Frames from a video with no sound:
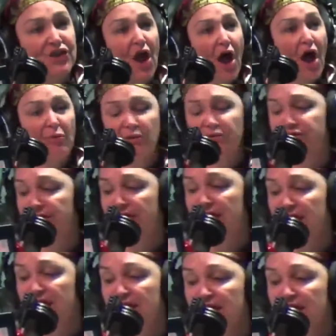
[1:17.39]
Yeah, I would you,
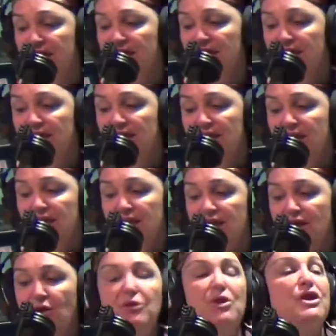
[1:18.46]
think. You'd finish it there. Yeah.
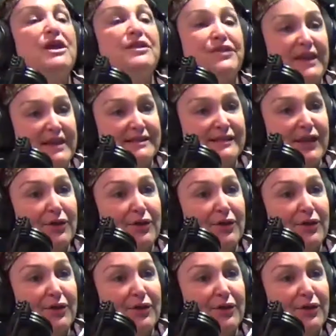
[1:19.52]
Well, you'd think so.